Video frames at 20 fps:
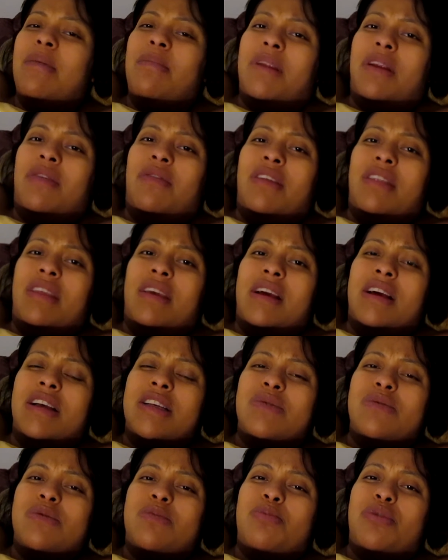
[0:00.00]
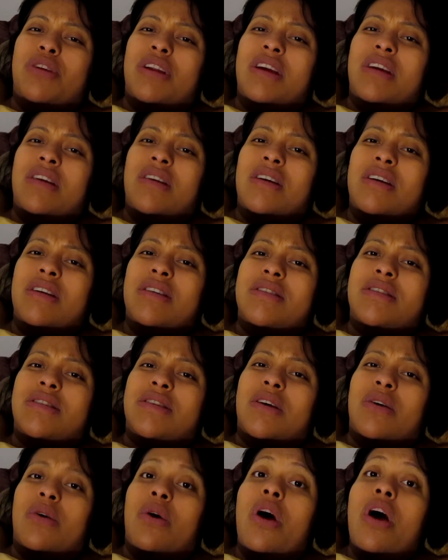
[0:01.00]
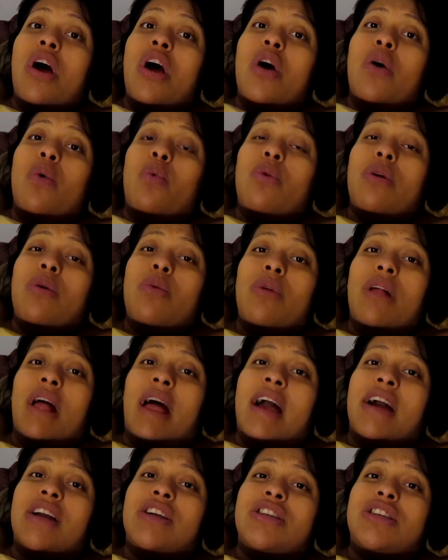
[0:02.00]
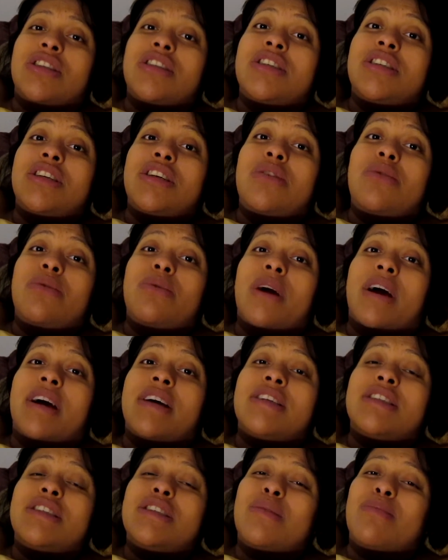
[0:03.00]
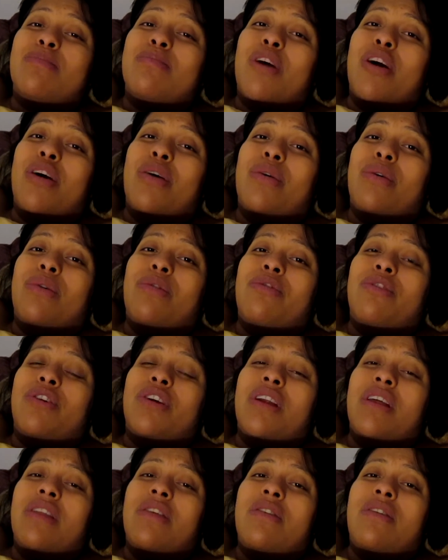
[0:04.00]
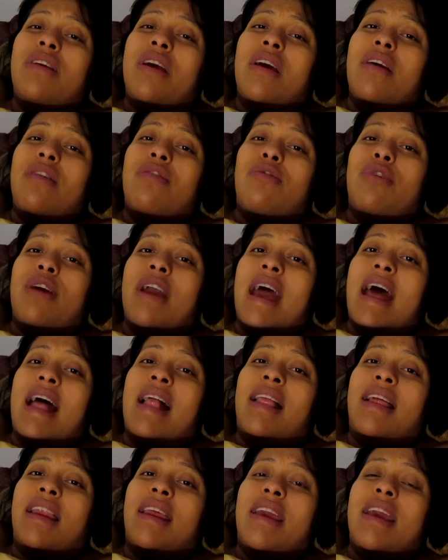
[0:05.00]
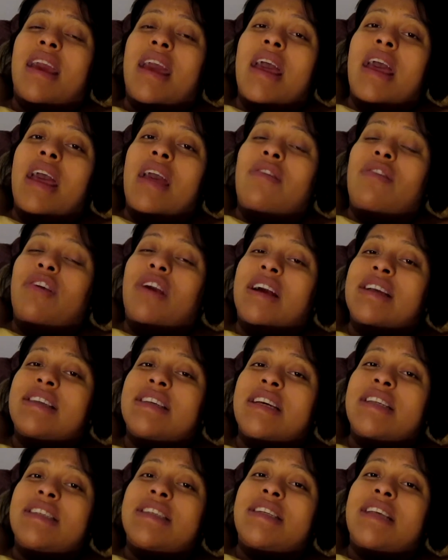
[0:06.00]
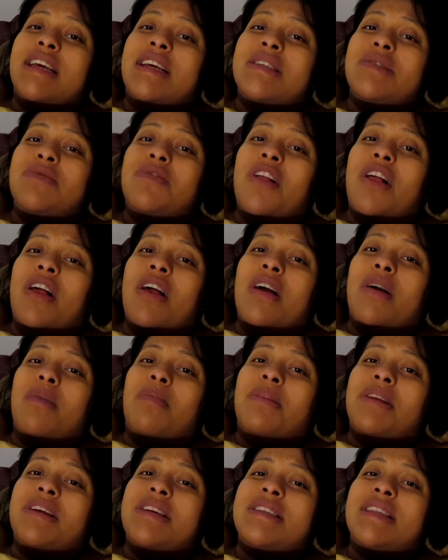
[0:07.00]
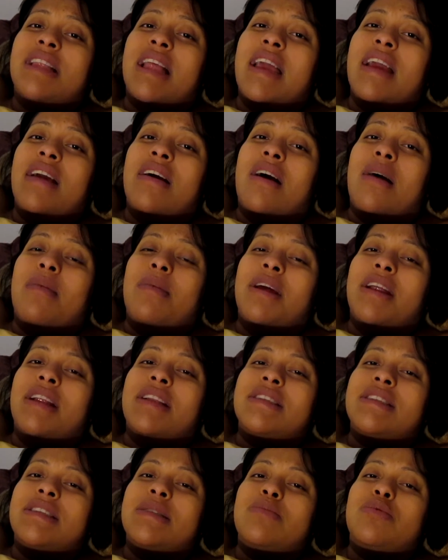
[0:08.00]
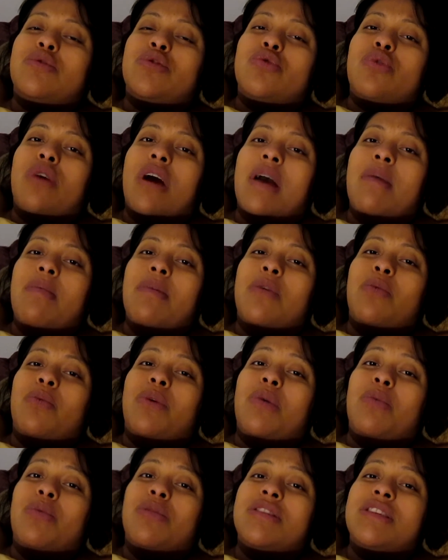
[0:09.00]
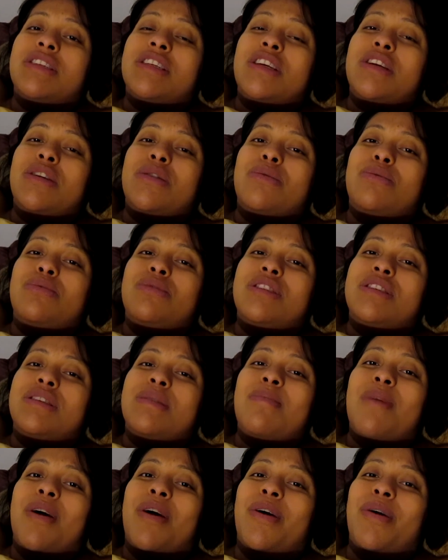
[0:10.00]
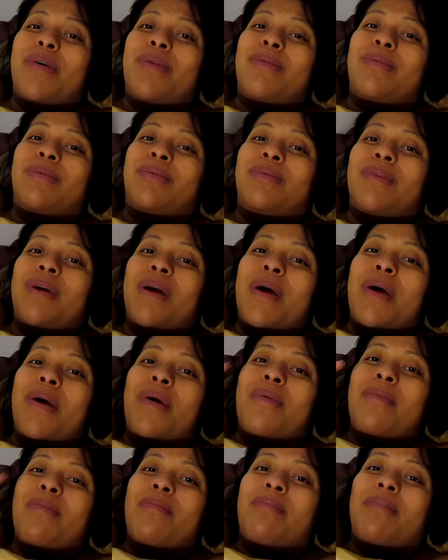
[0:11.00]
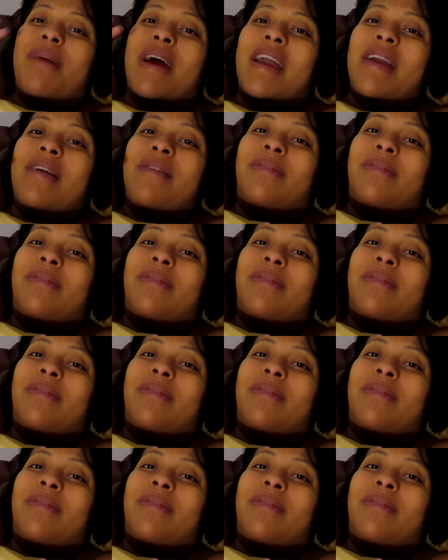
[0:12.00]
but everything else was pretty good. So we will actually see you guys tomorrow for another day of reality. If you guys like today's vlog, please like, comment, and subscribe. And we will see you tomorrow. Bye.